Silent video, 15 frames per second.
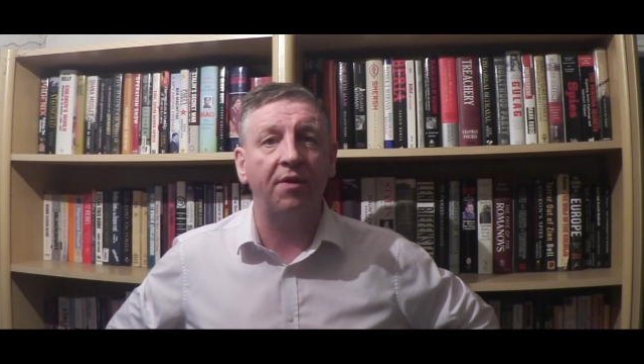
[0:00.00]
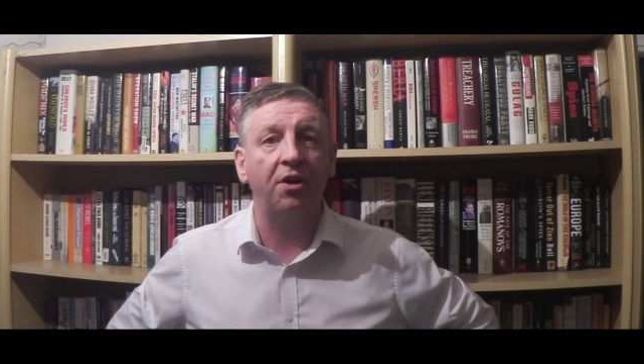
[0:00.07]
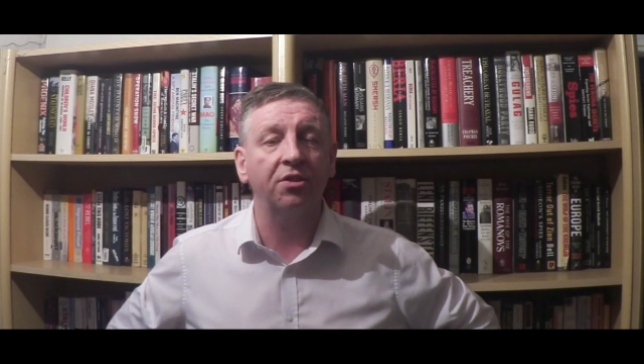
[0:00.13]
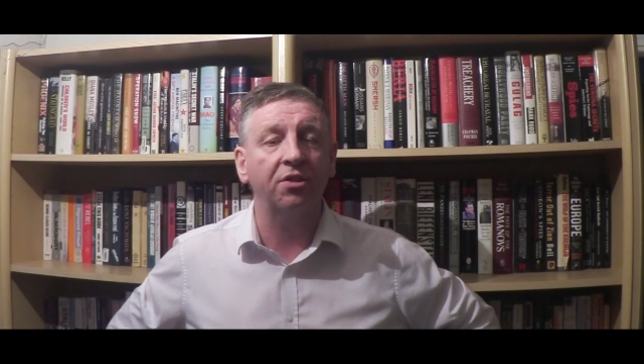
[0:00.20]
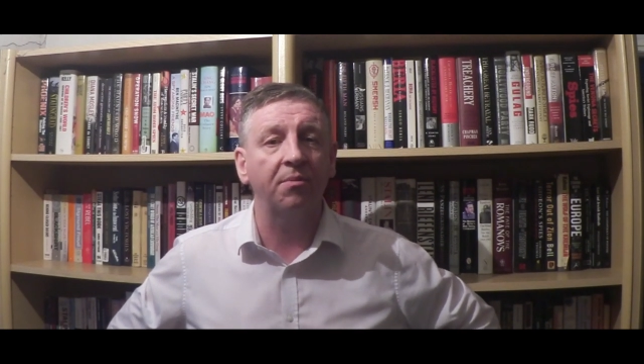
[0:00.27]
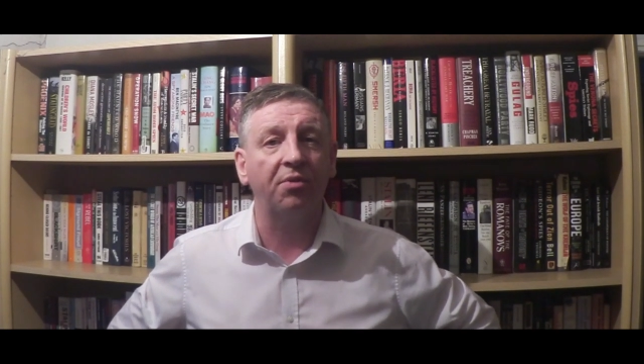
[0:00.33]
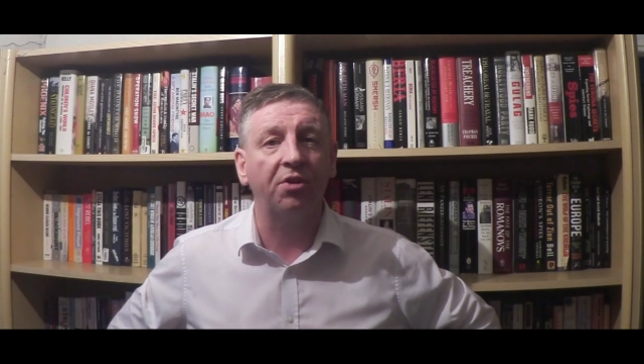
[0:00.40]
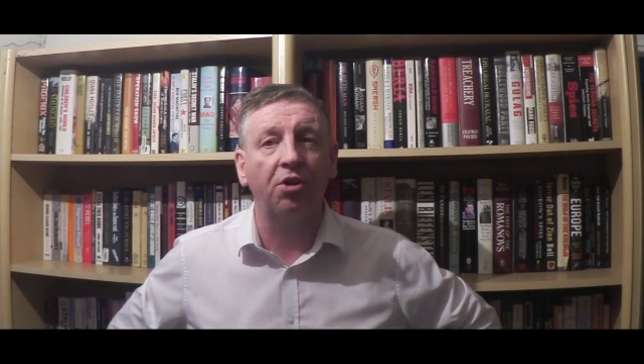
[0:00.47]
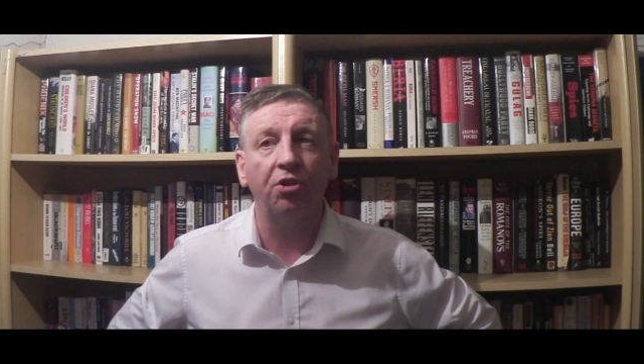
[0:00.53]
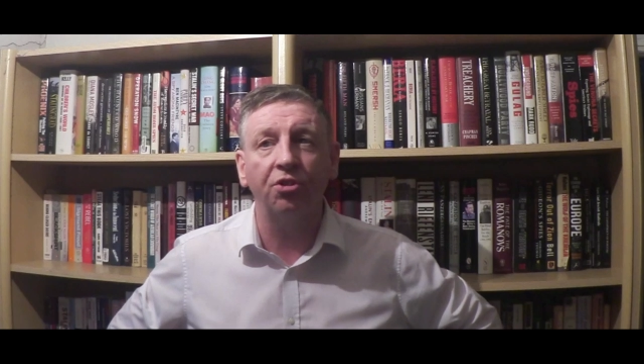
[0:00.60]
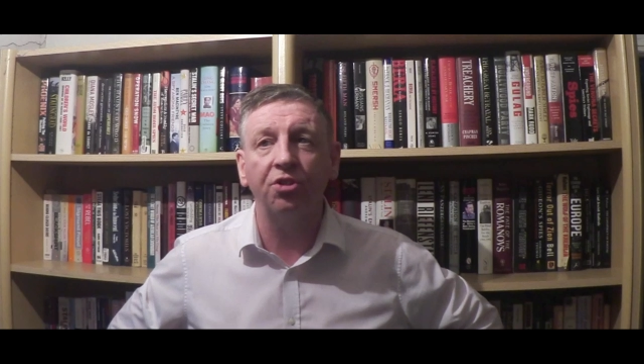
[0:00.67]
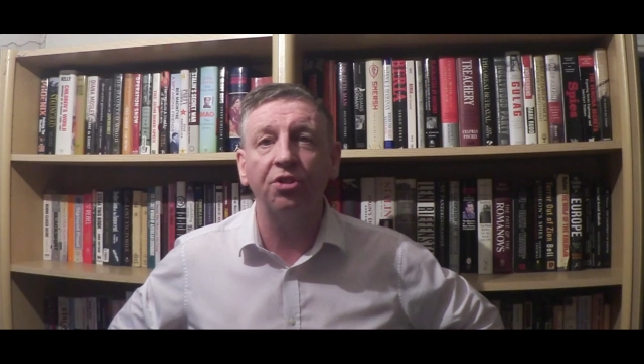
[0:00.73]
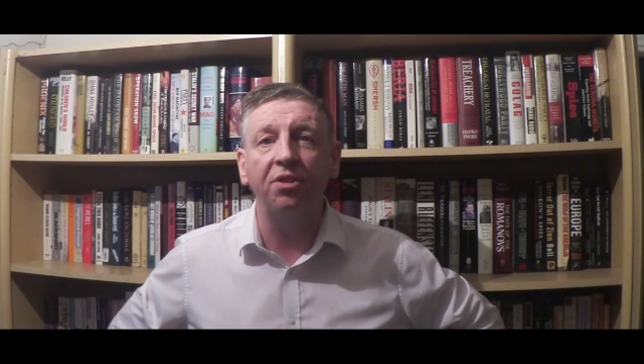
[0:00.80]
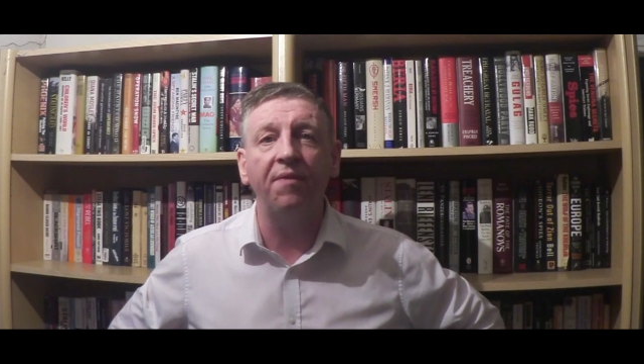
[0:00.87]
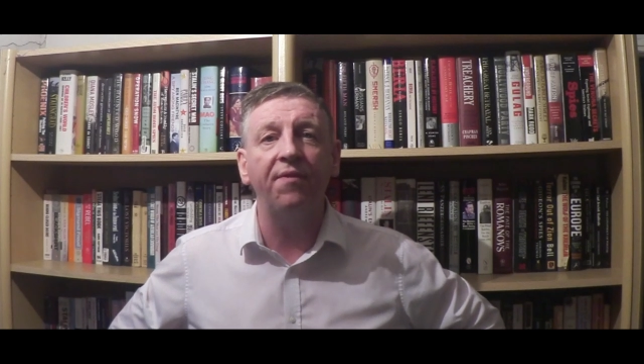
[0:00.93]
our
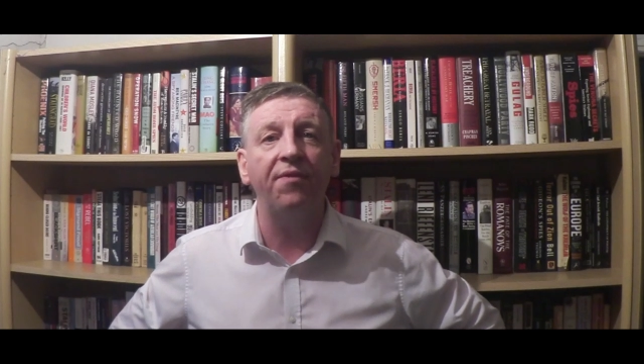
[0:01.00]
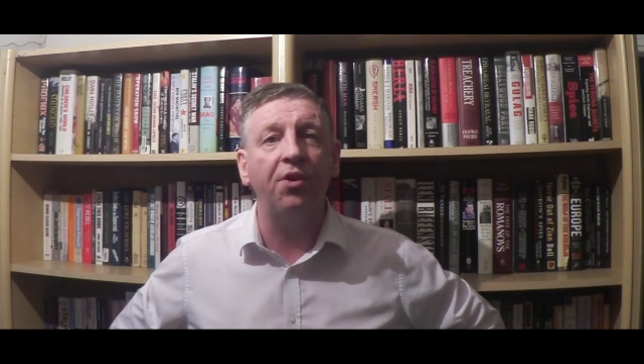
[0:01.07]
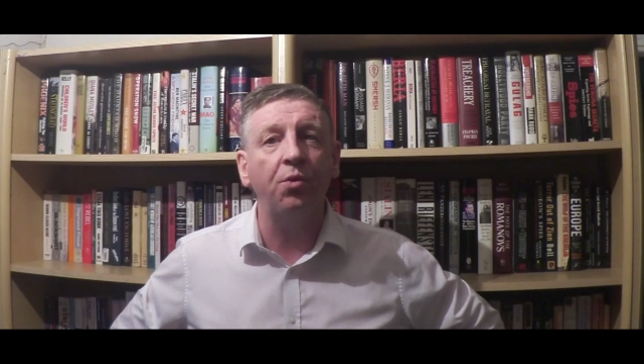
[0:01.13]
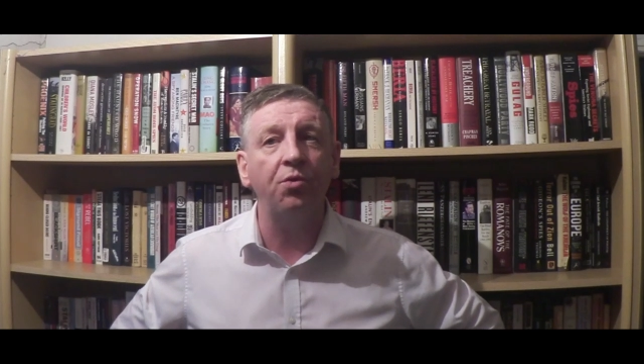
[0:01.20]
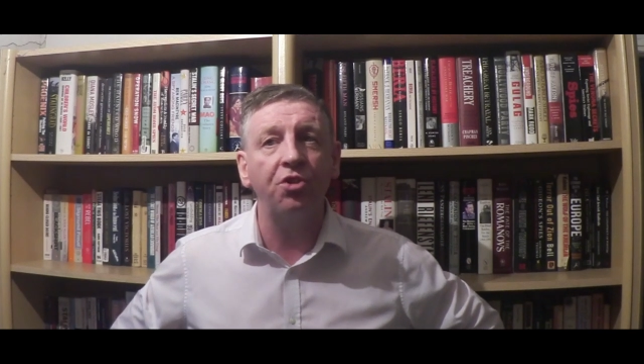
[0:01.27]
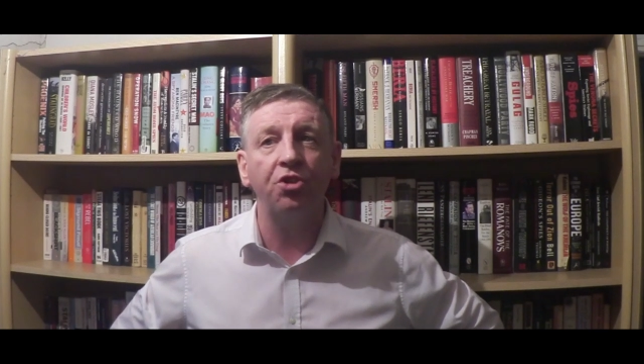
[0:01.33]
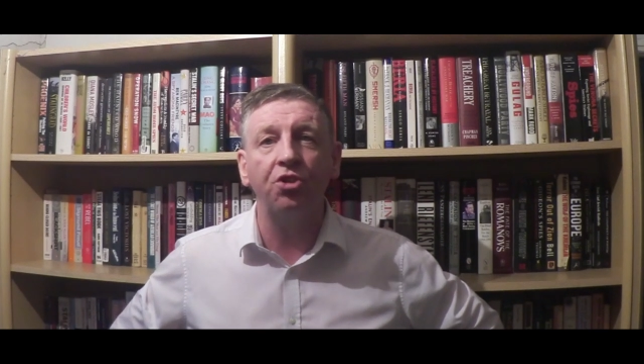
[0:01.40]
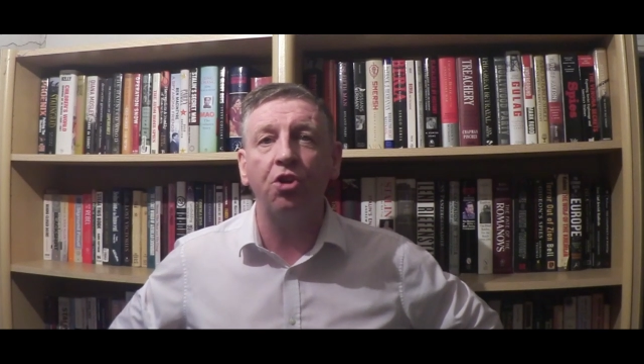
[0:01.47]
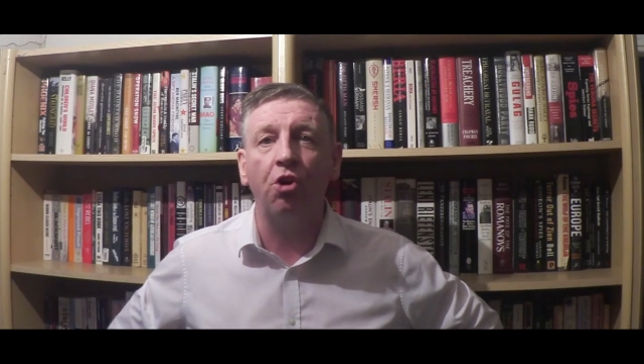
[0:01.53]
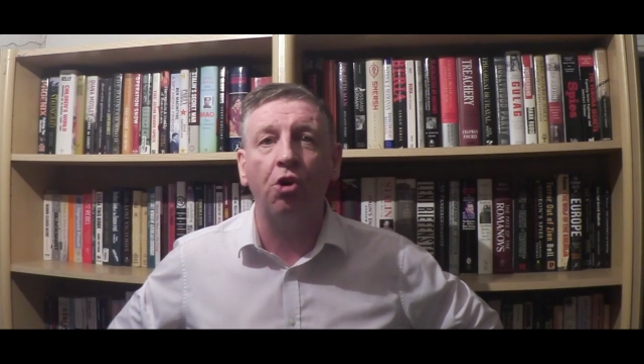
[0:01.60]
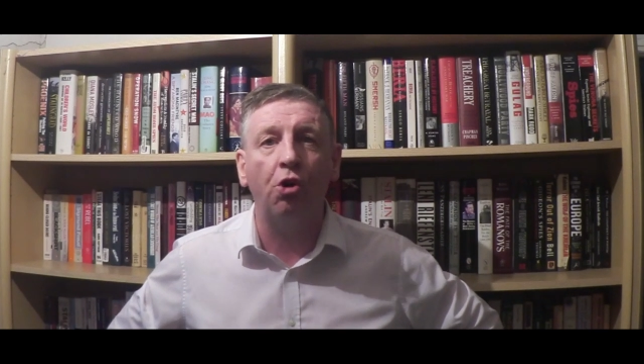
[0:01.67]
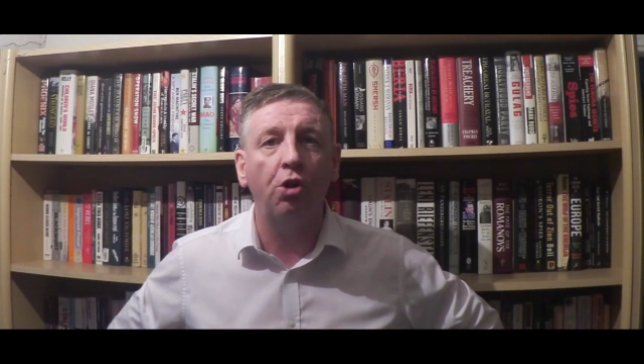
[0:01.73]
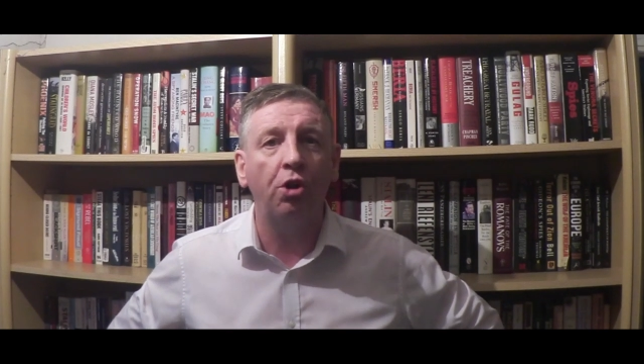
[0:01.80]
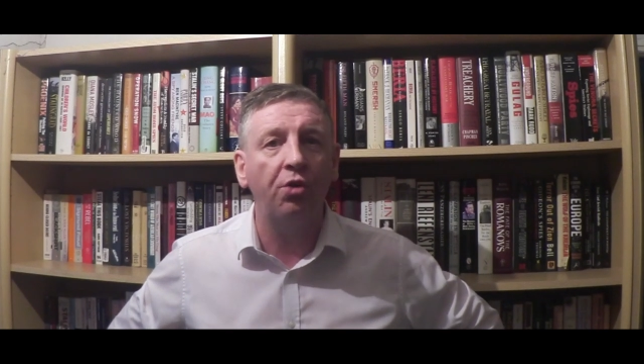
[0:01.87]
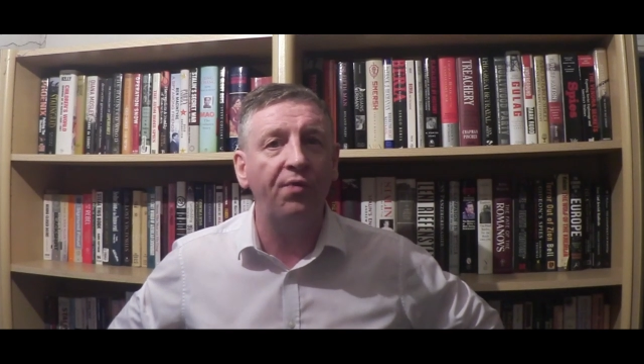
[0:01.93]
supporters and voters
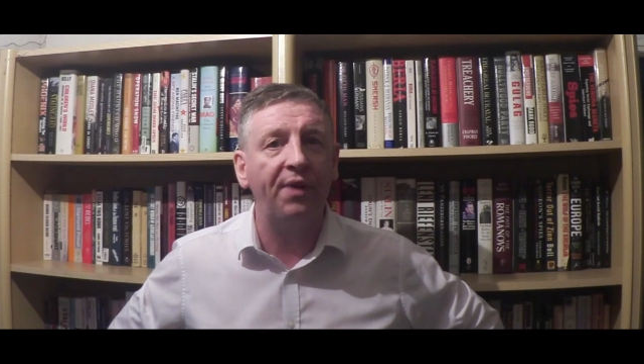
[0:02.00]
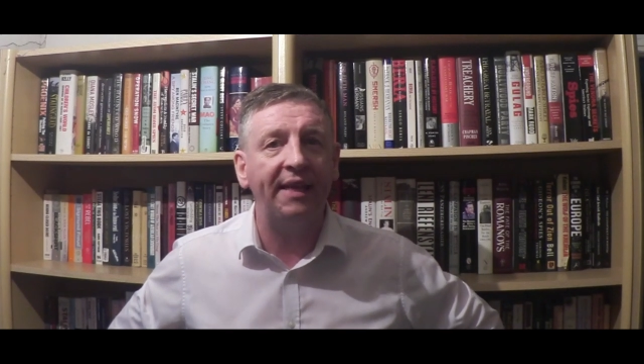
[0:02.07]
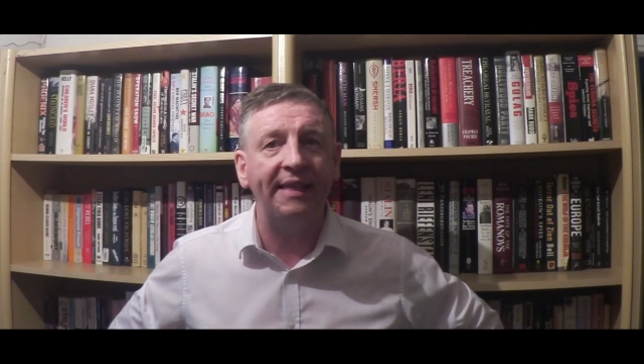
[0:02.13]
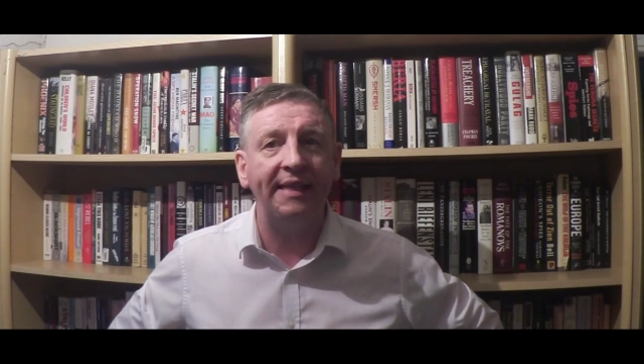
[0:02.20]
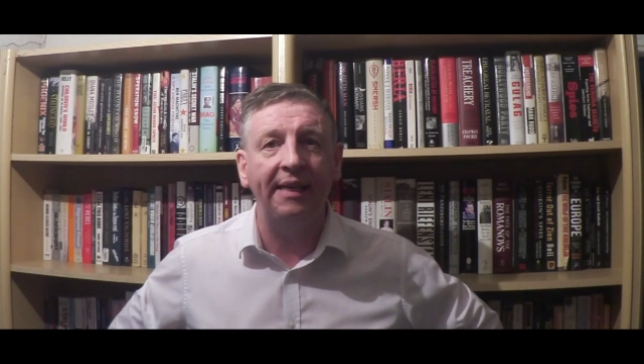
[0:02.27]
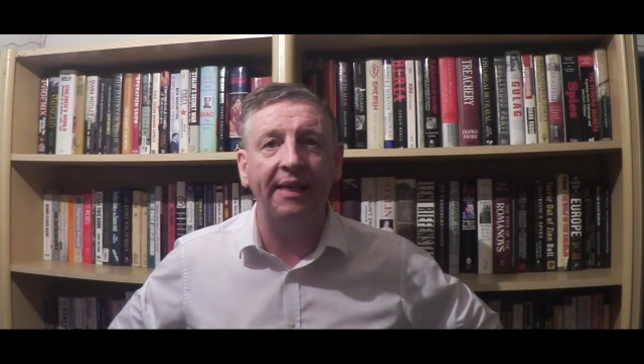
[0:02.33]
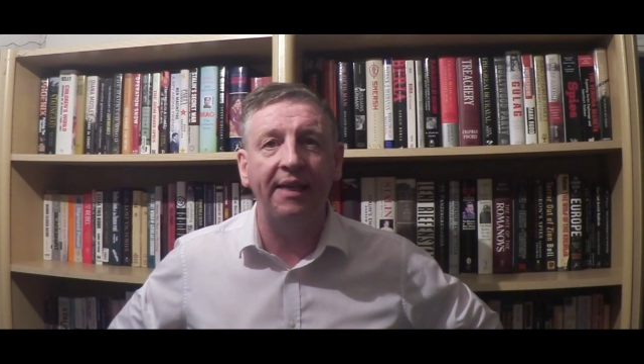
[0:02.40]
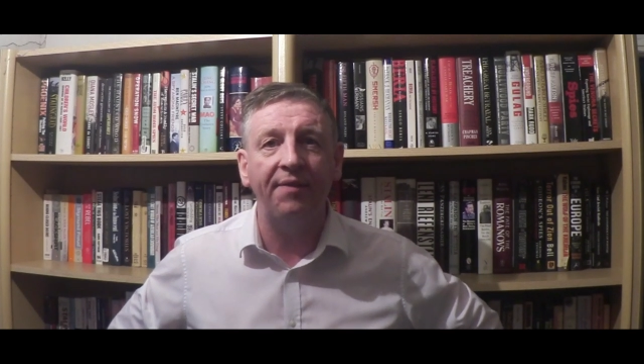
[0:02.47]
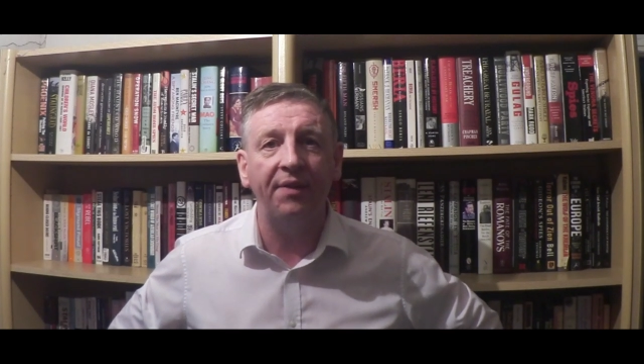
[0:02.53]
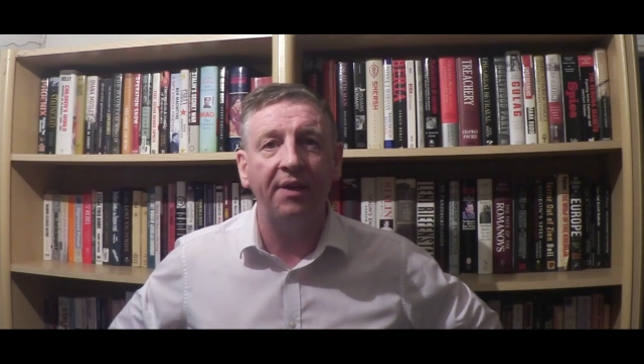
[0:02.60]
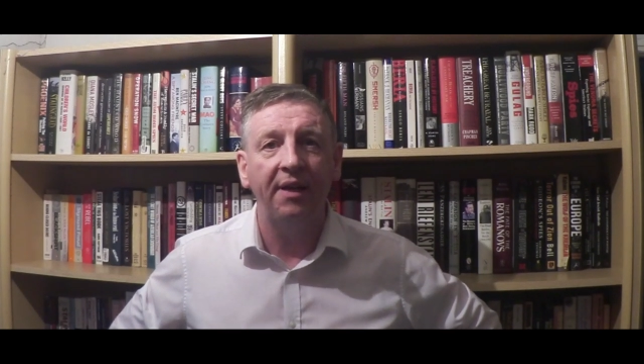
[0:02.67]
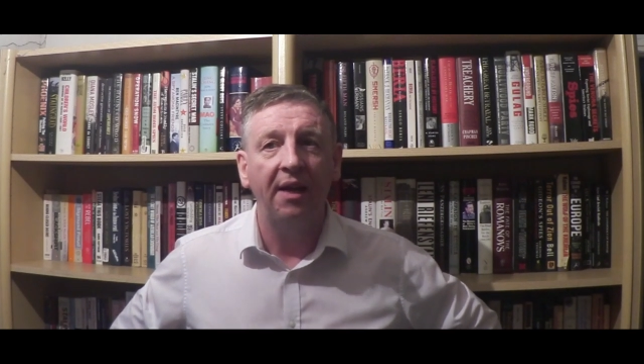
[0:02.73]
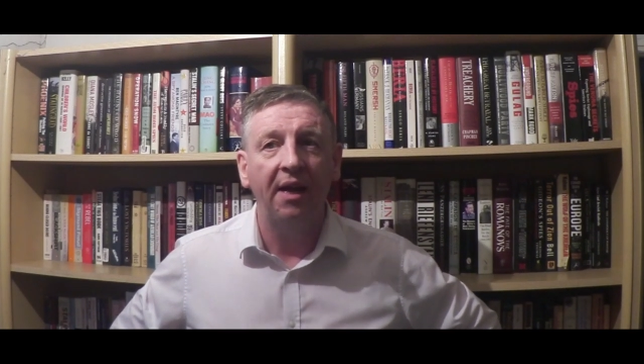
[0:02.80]
already live.